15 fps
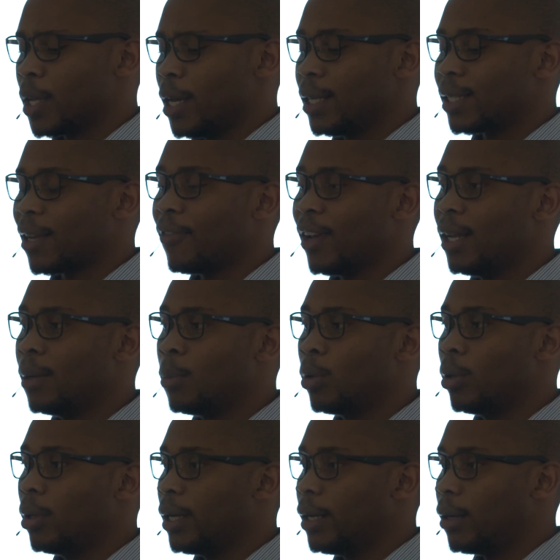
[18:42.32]
it's
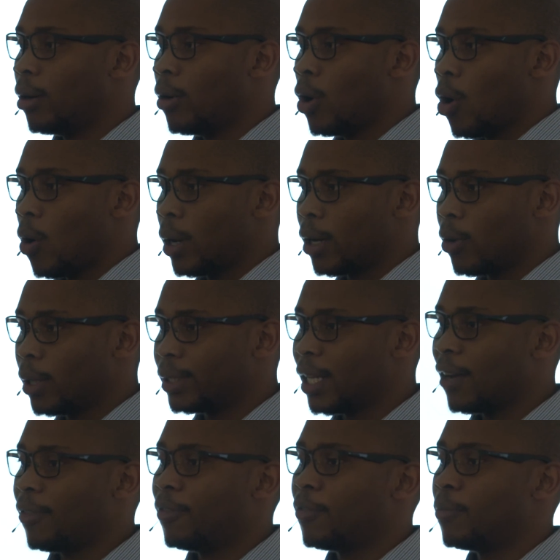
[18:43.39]
available on our
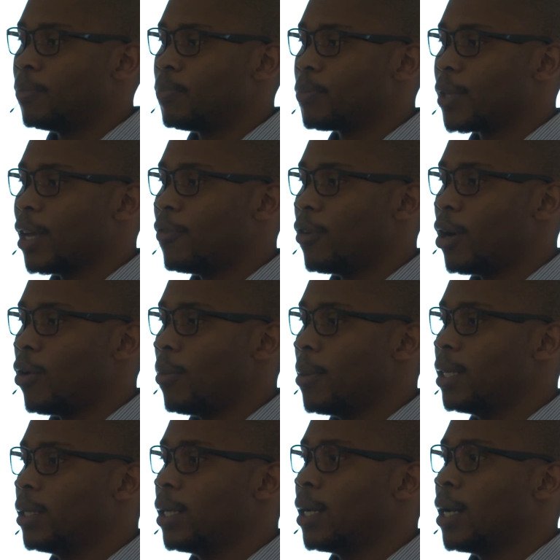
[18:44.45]
dev
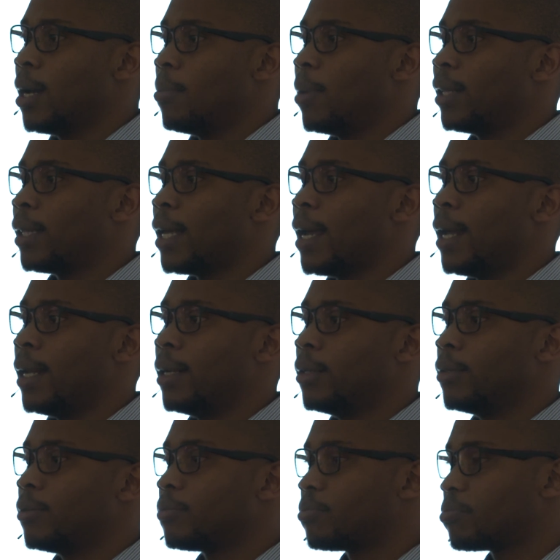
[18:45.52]
environment, but
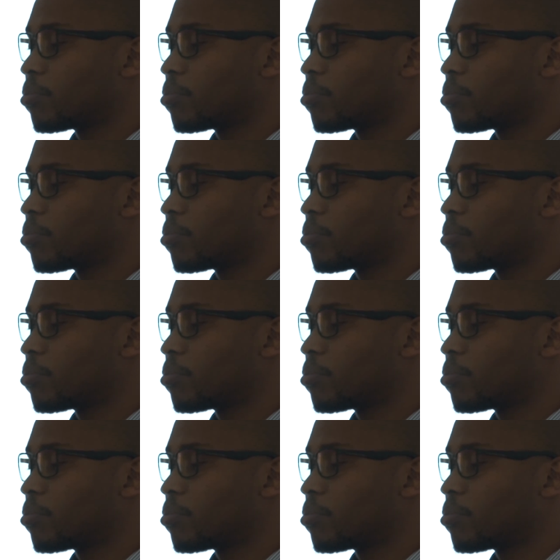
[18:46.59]
then